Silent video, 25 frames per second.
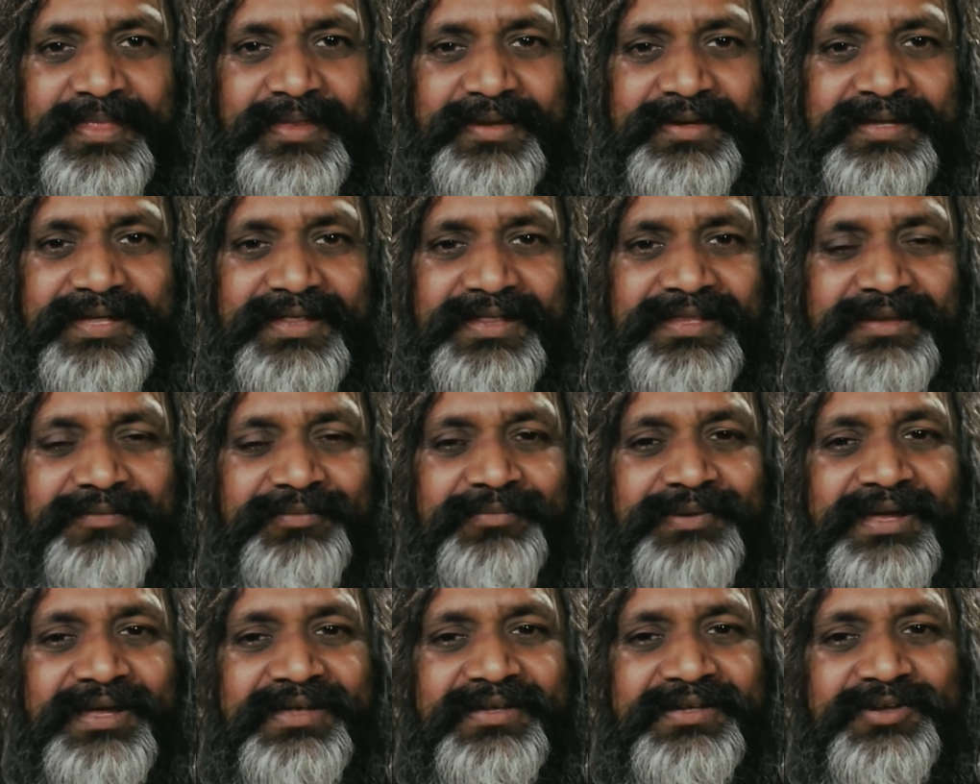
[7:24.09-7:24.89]
till the
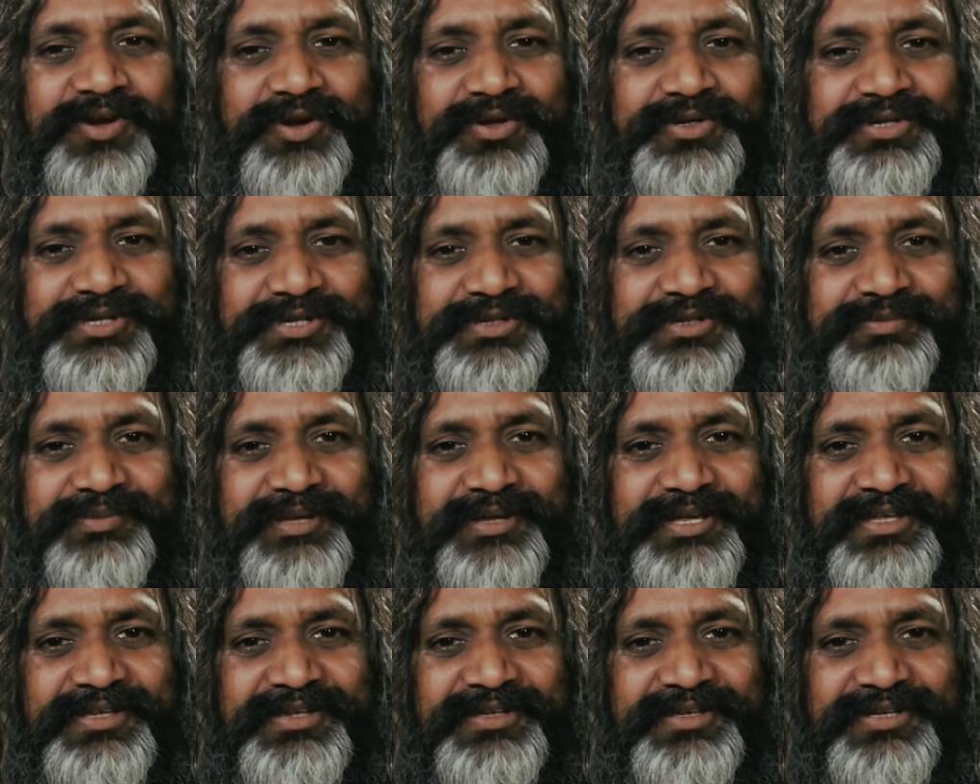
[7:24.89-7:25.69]
mind, conscious
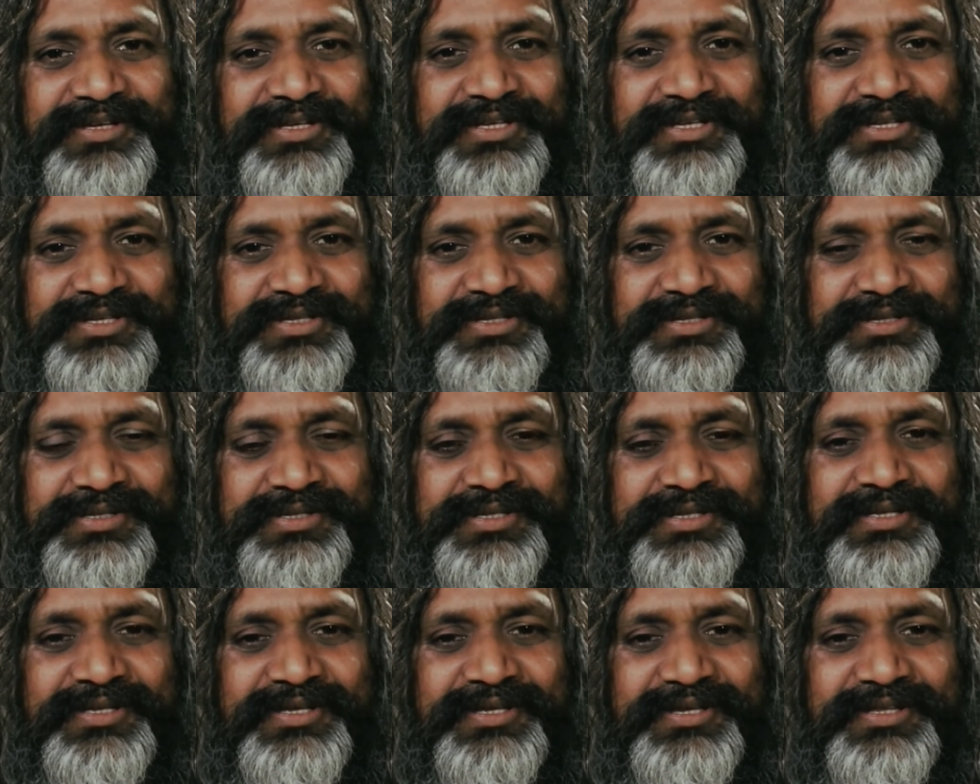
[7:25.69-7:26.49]
mind, reaches
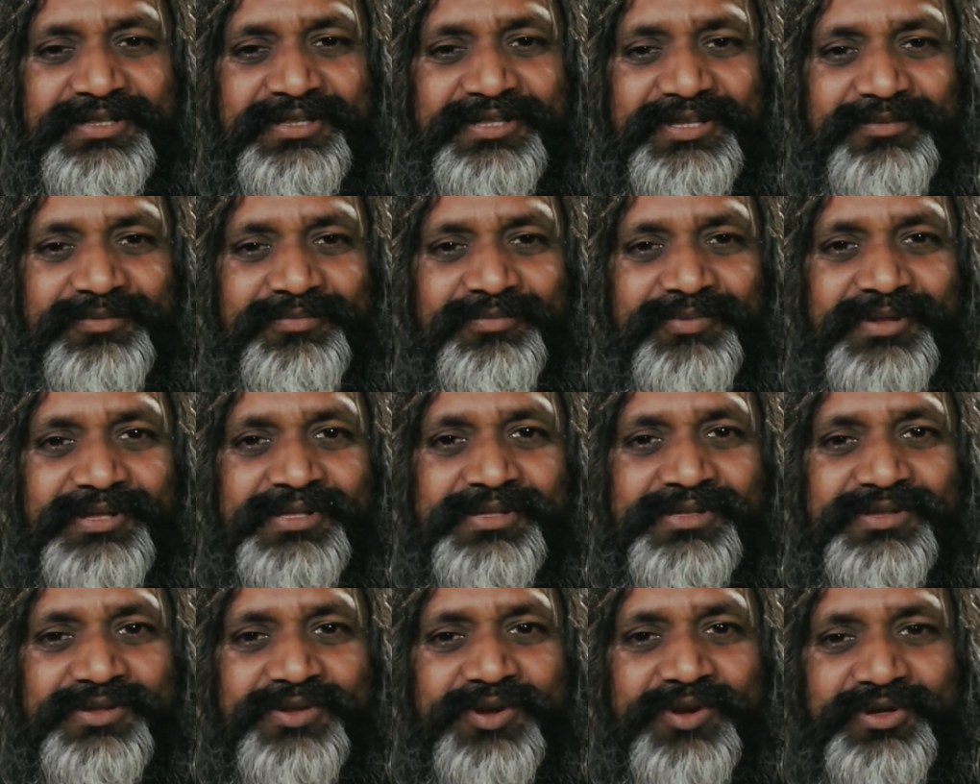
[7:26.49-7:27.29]
the bliss
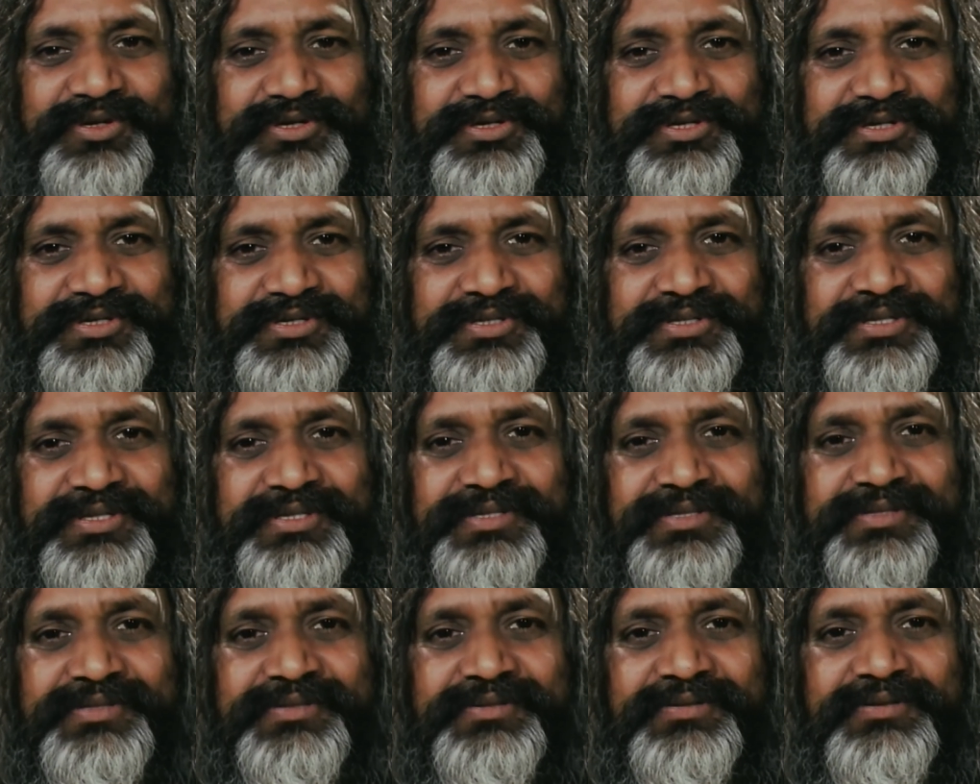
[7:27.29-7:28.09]
consciousness
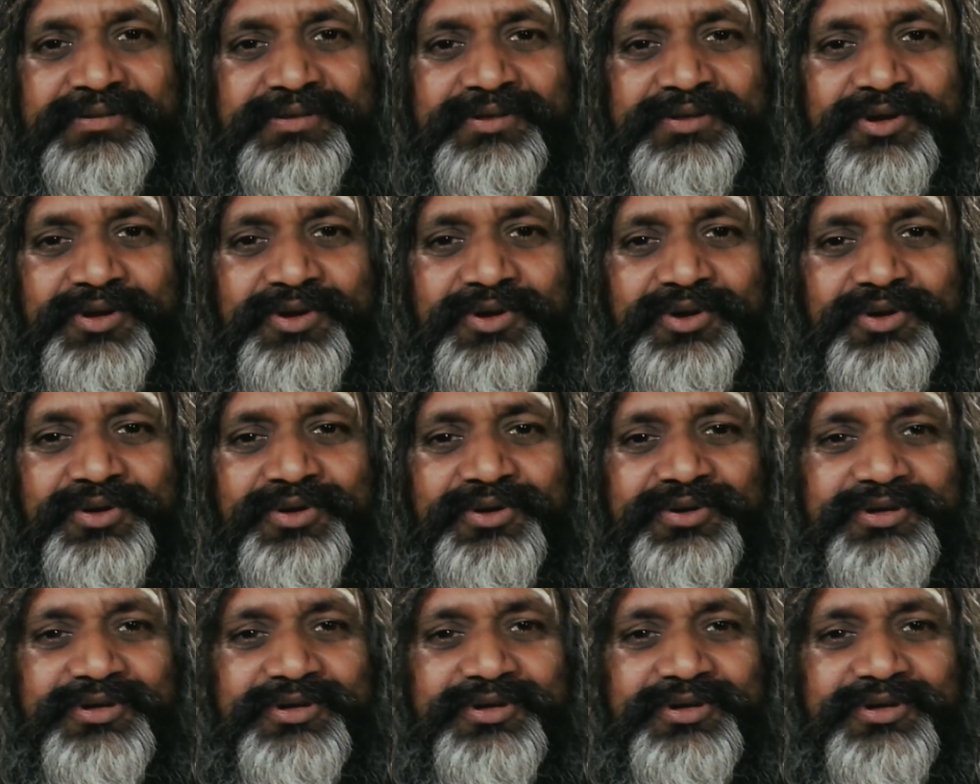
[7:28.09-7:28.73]
or